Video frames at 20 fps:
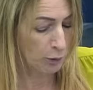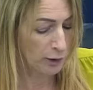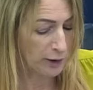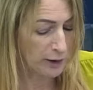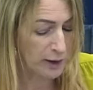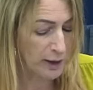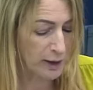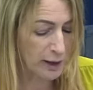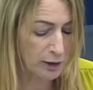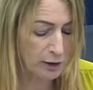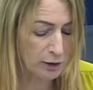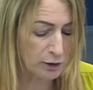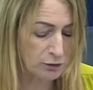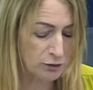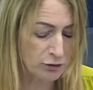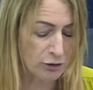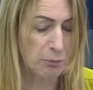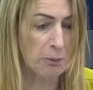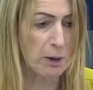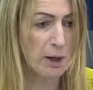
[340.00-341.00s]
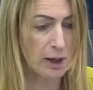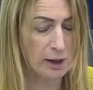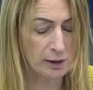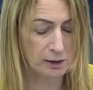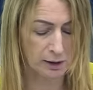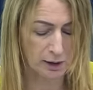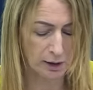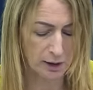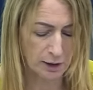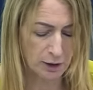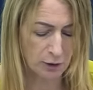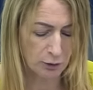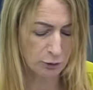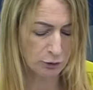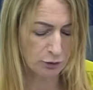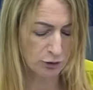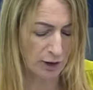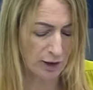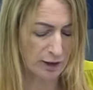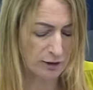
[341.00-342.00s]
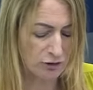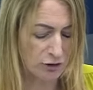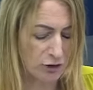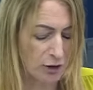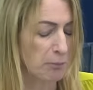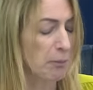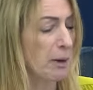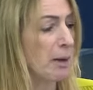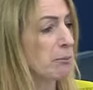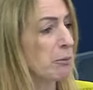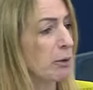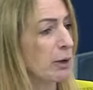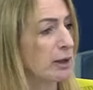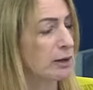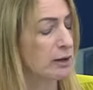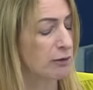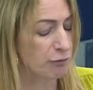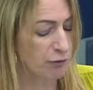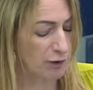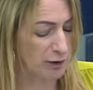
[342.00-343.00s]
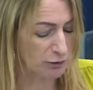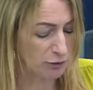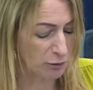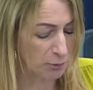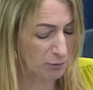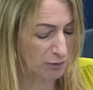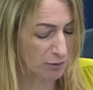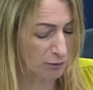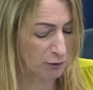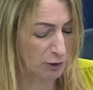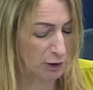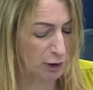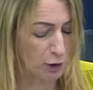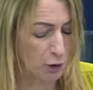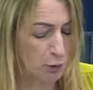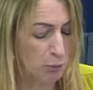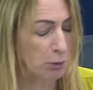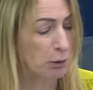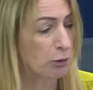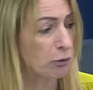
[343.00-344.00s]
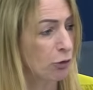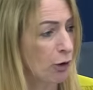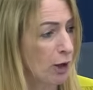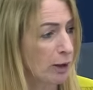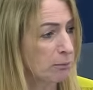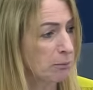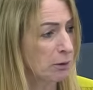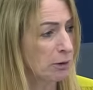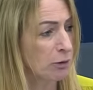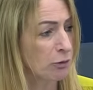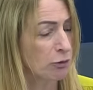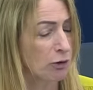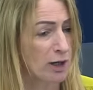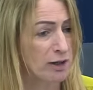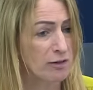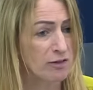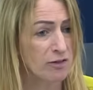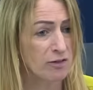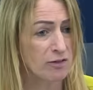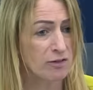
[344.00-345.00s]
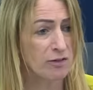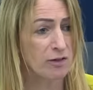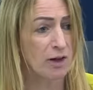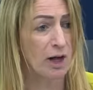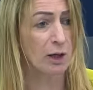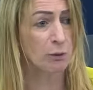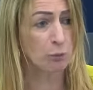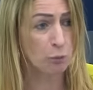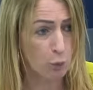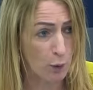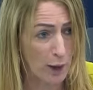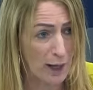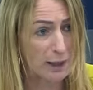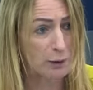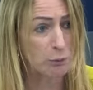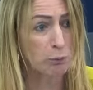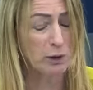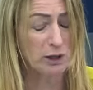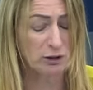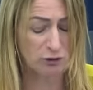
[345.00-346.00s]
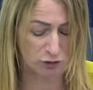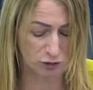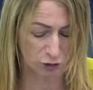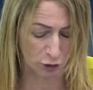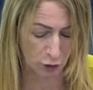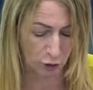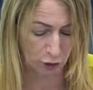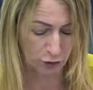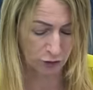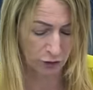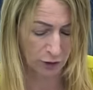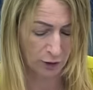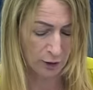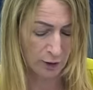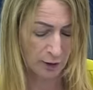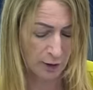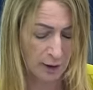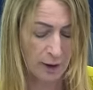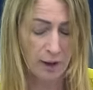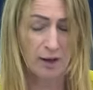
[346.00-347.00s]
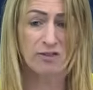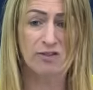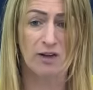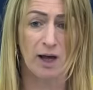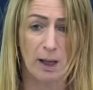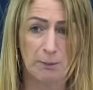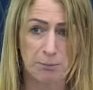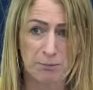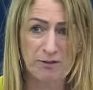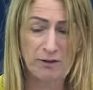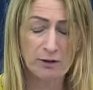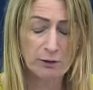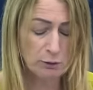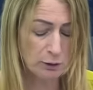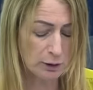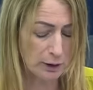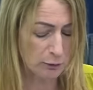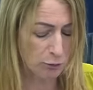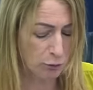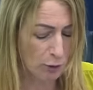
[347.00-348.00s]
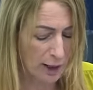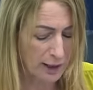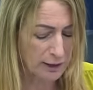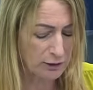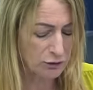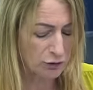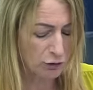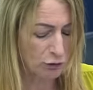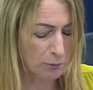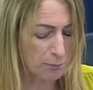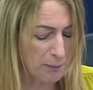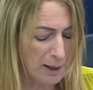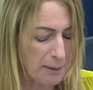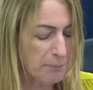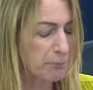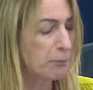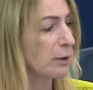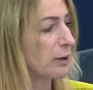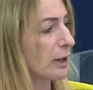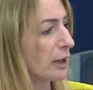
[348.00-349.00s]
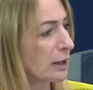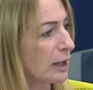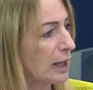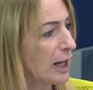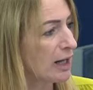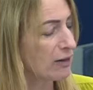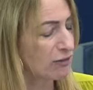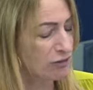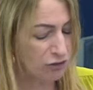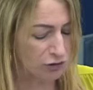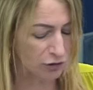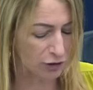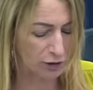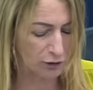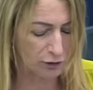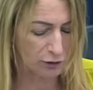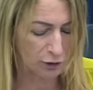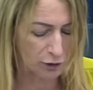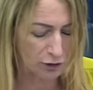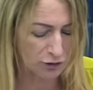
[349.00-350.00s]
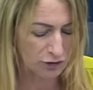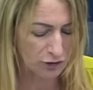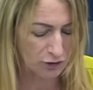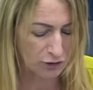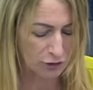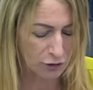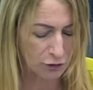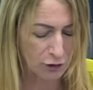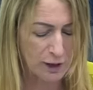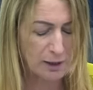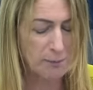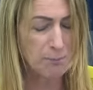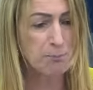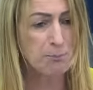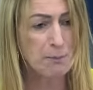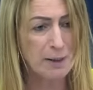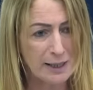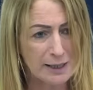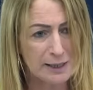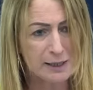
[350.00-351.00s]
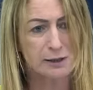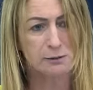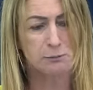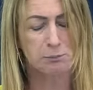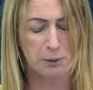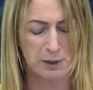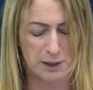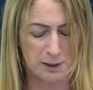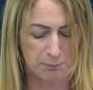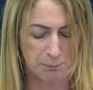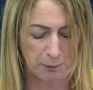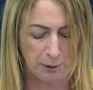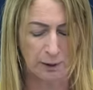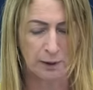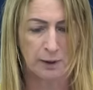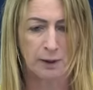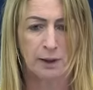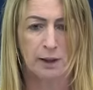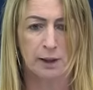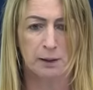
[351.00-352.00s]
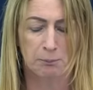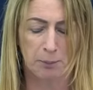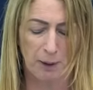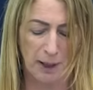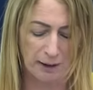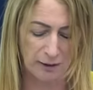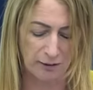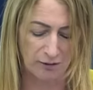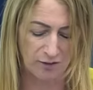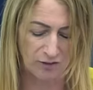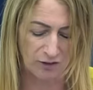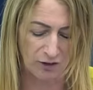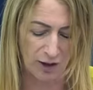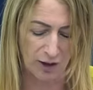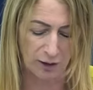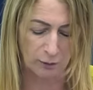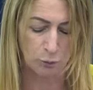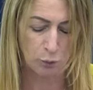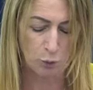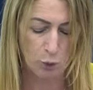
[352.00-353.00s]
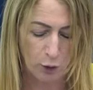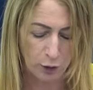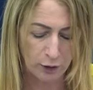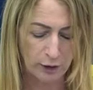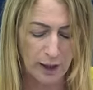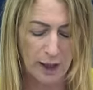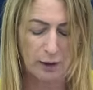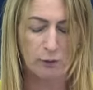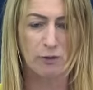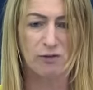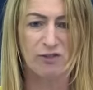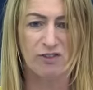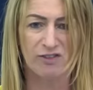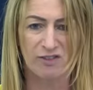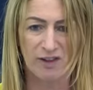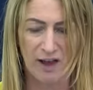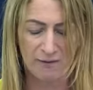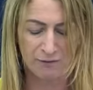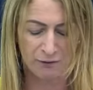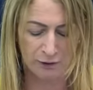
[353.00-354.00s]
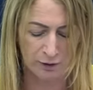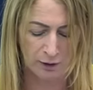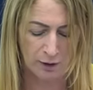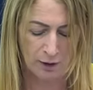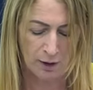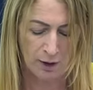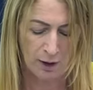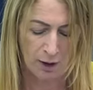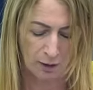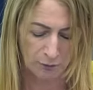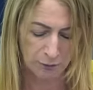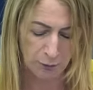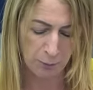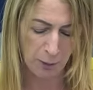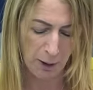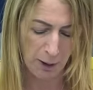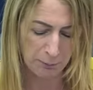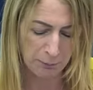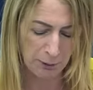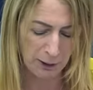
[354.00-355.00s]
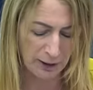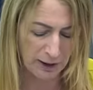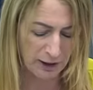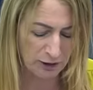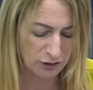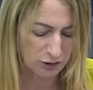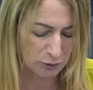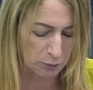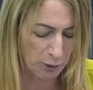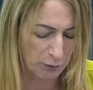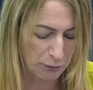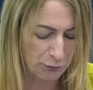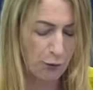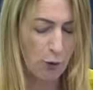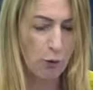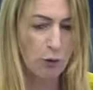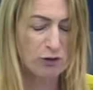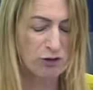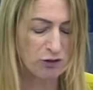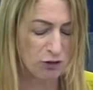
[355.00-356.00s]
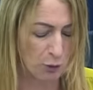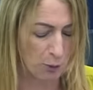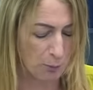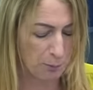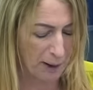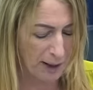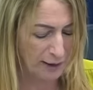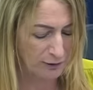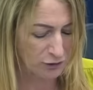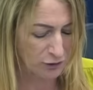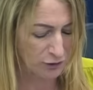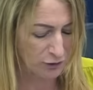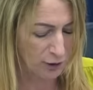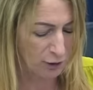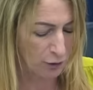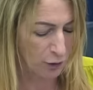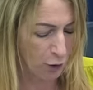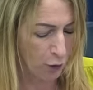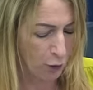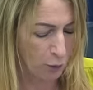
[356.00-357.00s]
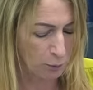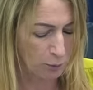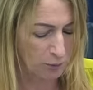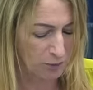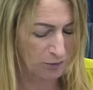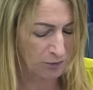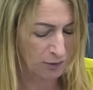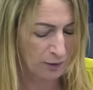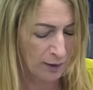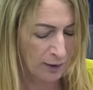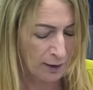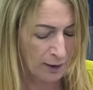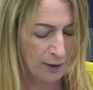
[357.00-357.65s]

We're in here to mark EU Day to commemorate the victims of the global crime crisis, and well we should. It's absolutely right to remember that last year, 33 million people in Pakistan, one out of seven of the population, were forced to abandon their homes.